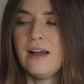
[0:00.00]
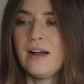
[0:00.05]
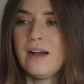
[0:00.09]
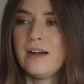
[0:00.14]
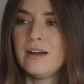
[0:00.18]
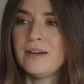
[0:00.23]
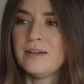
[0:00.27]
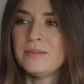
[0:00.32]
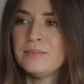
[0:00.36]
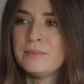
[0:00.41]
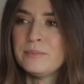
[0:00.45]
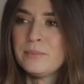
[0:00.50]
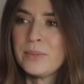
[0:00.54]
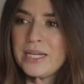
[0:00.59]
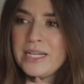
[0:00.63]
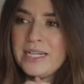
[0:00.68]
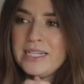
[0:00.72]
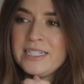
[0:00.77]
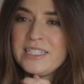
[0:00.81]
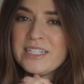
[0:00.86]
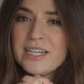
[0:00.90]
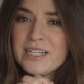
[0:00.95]
um, but
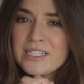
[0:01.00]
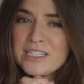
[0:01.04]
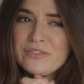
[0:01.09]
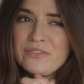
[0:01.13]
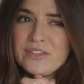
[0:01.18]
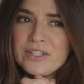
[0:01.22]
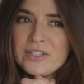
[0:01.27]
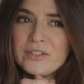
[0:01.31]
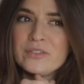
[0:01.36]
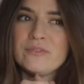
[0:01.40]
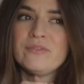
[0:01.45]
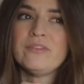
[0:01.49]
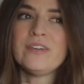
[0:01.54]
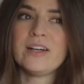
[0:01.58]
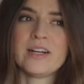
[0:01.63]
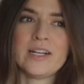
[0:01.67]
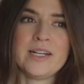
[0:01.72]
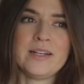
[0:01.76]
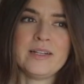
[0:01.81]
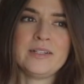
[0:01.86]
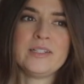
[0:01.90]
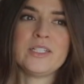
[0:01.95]
it does feel
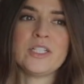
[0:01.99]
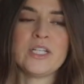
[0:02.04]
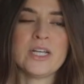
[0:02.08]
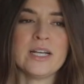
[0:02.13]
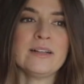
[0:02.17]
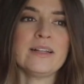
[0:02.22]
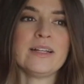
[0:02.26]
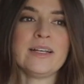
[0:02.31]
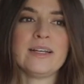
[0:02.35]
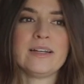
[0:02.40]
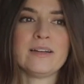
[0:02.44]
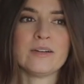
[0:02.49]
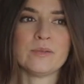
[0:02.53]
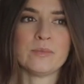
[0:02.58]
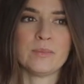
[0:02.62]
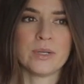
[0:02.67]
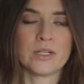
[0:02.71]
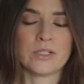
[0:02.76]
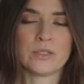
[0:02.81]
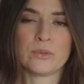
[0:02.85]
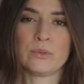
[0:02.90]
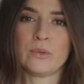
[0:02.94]
very chilly
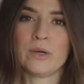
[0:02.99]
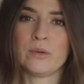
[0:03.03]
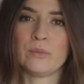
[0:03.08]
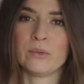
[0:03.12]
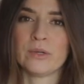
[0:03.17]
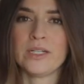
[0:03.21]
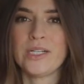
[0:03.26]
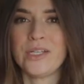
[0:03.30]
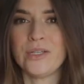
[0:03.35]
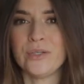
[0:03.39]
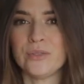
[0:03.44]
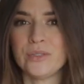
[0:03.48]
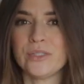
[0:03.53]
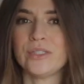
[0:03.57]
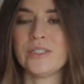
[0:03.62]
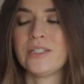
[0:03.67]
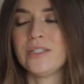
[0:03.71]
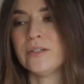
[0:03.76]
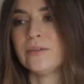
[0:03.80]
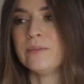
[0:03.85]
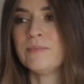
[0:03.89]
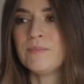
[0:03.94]
compared to what we're used
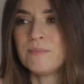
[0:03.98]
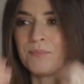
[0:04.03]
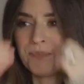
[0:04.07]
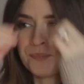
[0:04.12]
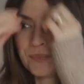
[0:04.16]
to.